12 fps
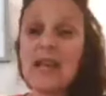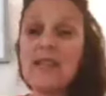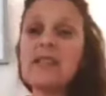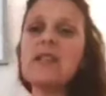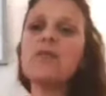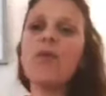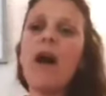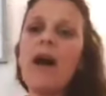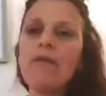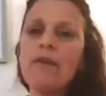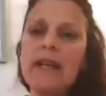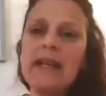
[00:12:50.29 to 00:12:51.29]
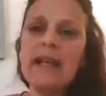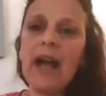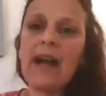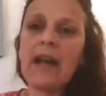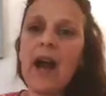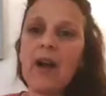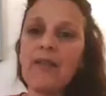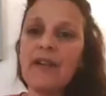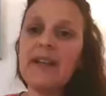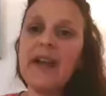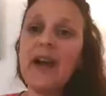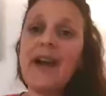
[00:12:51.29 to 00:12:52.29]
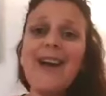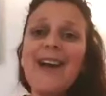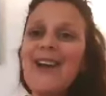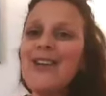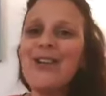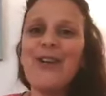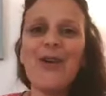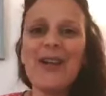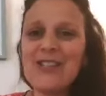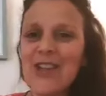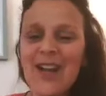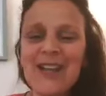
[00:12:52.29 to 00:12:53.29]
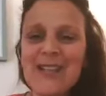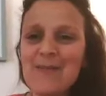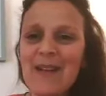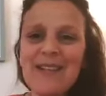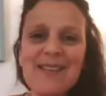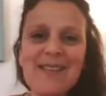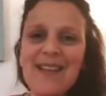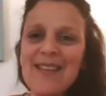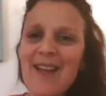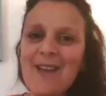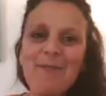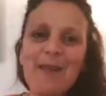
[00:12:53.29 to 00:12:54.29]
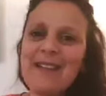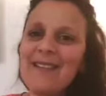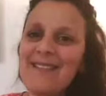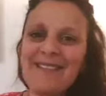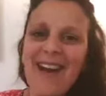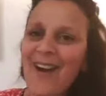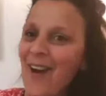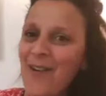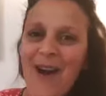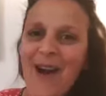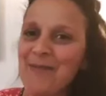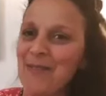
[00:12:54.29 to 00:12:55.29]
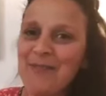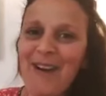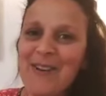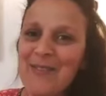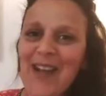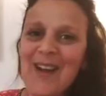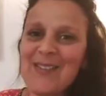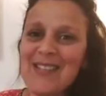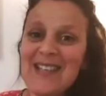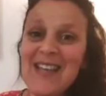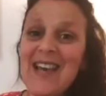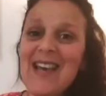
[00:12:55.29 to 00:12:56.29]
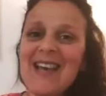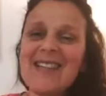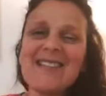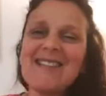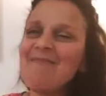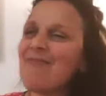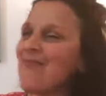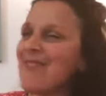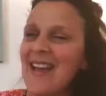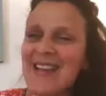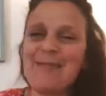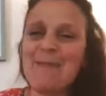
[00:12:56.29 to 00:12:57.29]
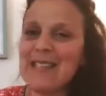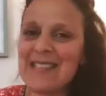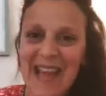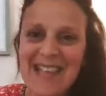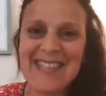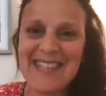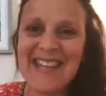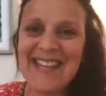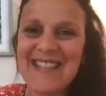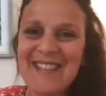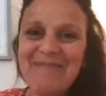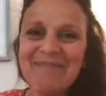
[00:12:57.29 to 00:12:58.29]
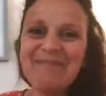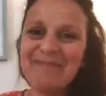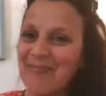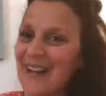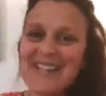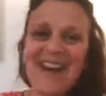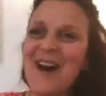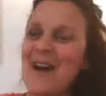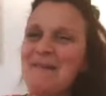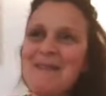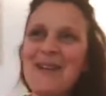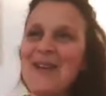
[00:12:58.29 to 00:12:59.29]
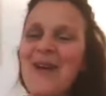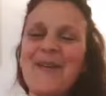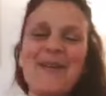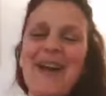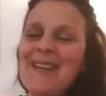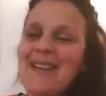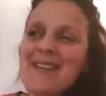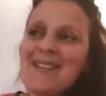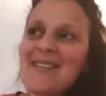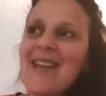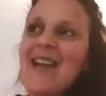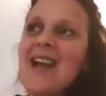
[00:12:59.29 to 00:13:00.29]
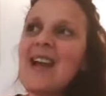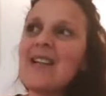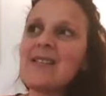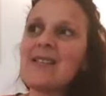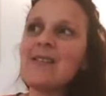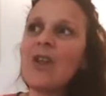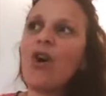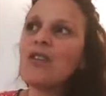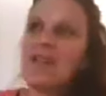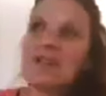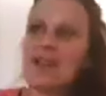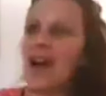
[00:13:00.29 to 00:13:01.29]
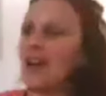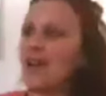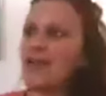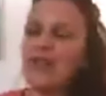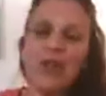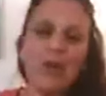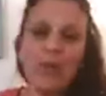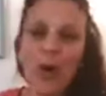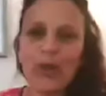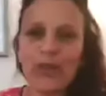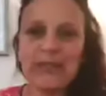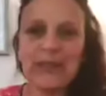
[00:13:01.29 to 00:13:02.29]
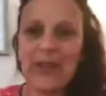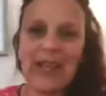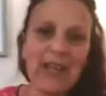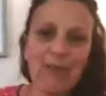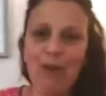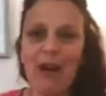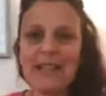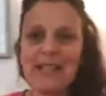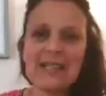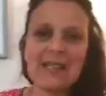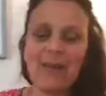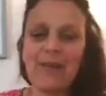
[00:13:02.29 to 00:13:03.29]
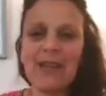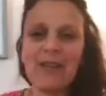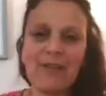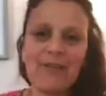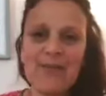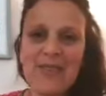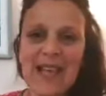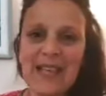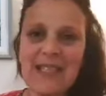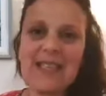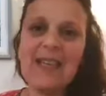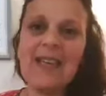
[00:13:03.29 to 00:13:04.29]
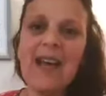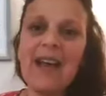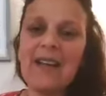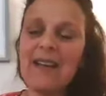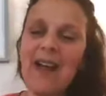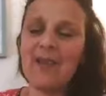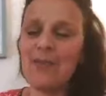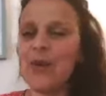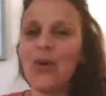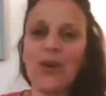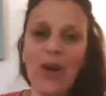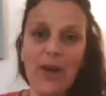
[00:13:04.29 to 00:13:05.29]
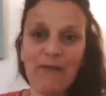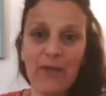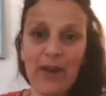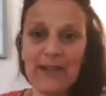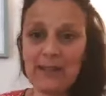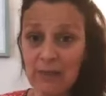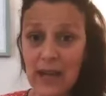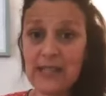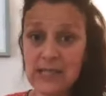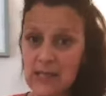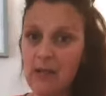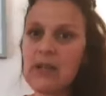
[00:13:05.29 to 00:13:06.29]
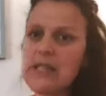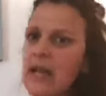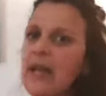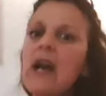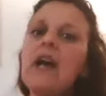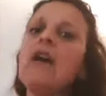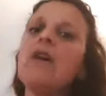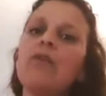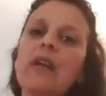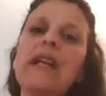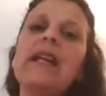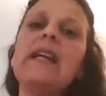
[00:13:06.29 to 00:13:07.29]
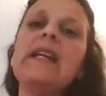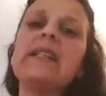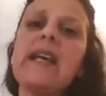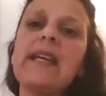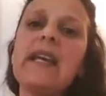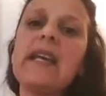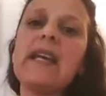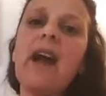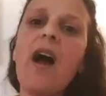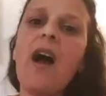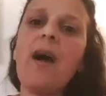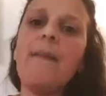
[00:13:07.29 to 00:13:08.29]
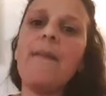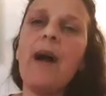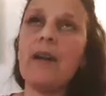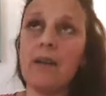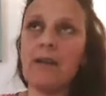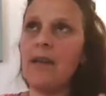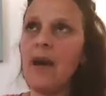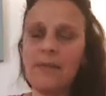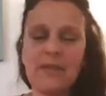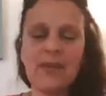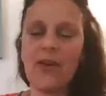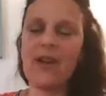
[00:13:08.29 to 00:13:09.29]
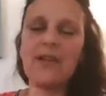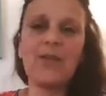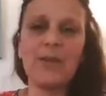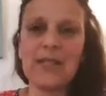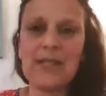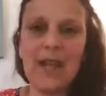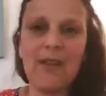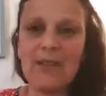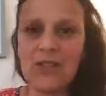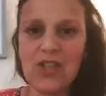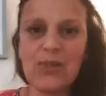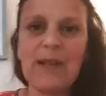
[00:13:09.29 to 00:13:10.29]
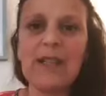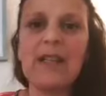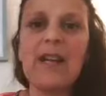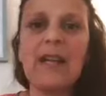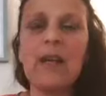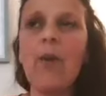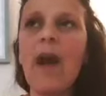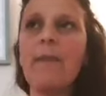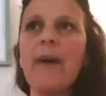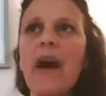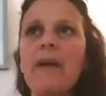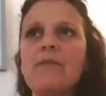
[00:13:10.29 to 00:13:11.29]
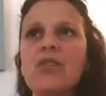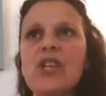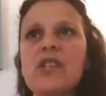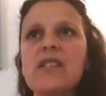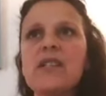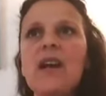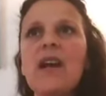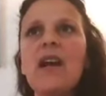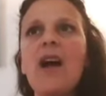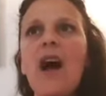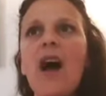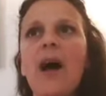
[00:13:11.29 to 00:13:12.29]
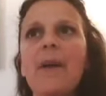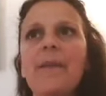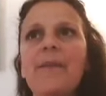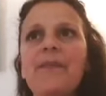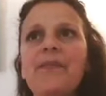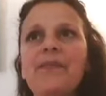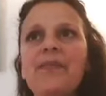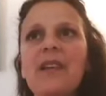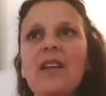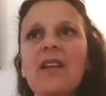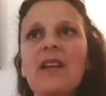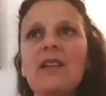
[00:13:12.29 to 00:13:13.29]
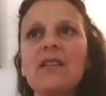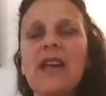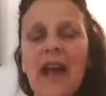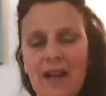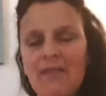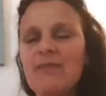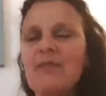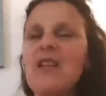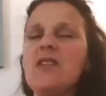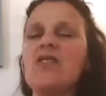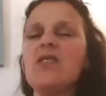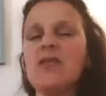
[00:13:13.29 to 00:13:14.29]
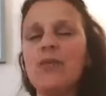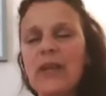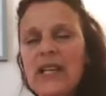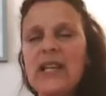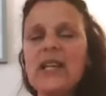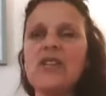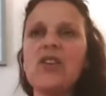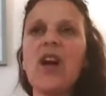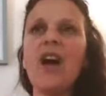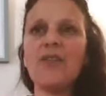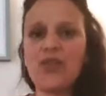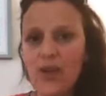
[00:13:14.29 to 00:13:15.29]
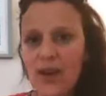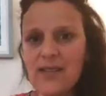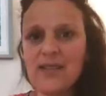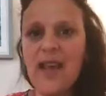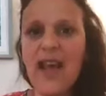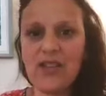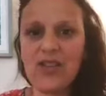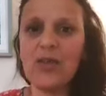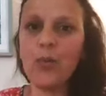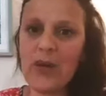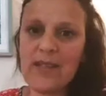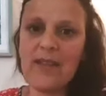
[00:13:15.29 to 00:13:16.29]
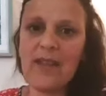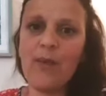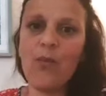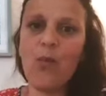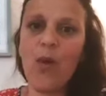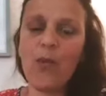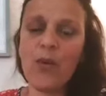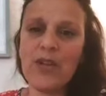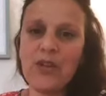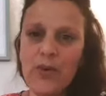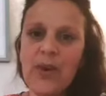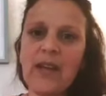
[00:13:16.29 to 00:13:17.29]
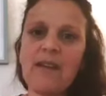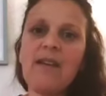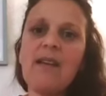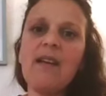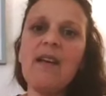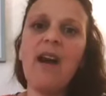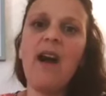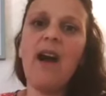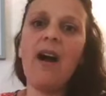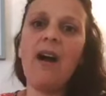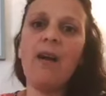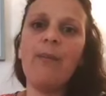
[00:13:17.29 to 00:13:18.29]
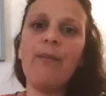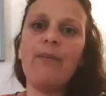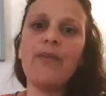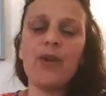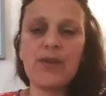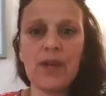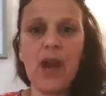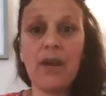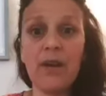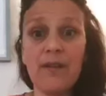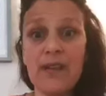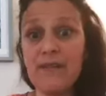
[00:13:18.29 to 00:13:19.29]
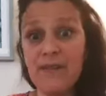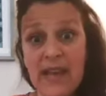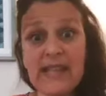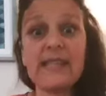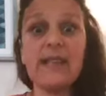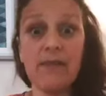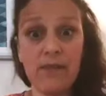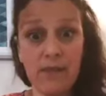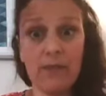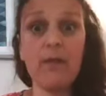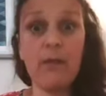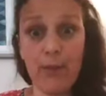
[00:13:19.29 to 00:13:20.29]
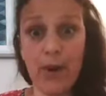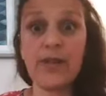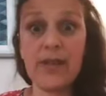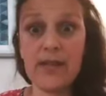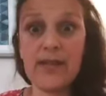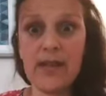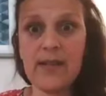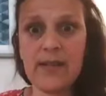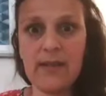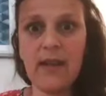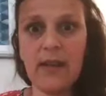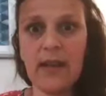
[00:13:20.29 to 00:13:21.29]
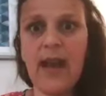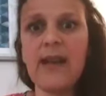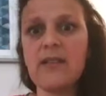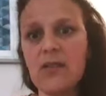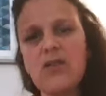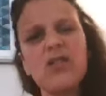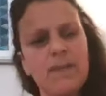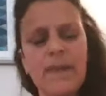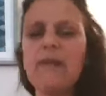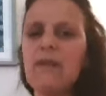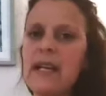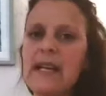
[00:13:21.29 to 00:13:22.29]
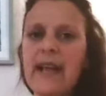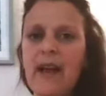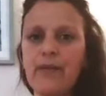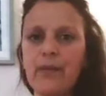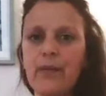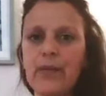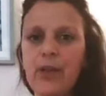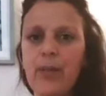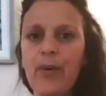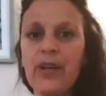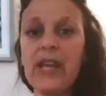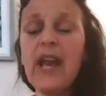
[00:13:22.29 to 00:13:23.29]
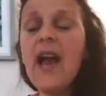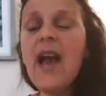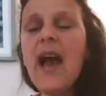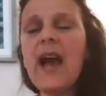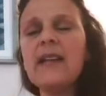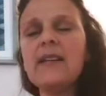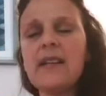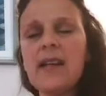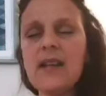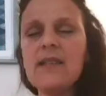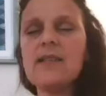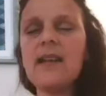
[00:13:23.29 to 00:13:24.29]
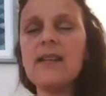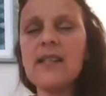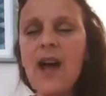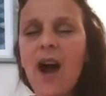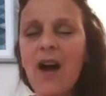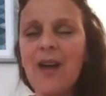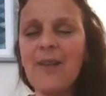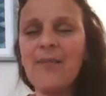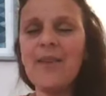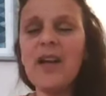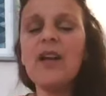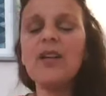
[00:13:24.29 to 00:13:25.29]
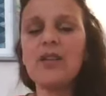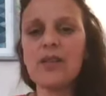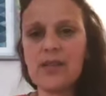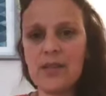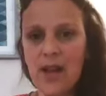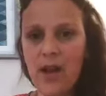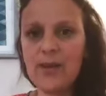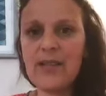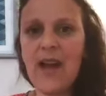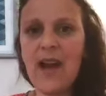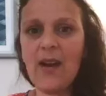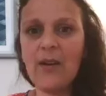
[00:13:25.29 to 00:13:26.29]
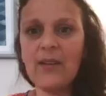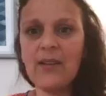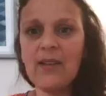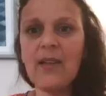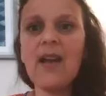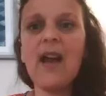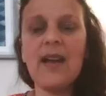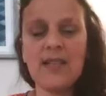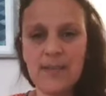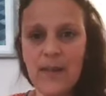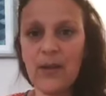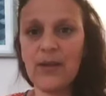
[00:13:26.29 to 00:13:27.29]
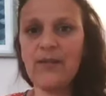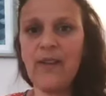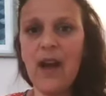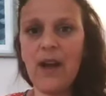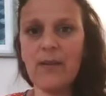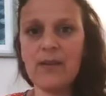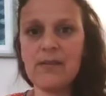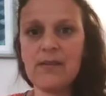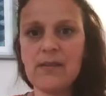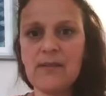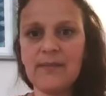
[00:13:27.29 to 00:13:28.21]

And this is why I really like Ayurveda, you know, and Chinese medicine. They've been around for 5,000 years. It's been tested by time, you know, and it's it's not this kind of new model thing writing something sexy and we're all going for it, right? So it's like really taking um uh, I'm sorry, I don't want to sound judgmental in any way, but I'm just um yeah, it's just we need to kind of trust the ancient wisdom when we're doing um, those kind of invasive processes. Okay, so just be really careful with your body. And it is a time to slow down and smell the flowers.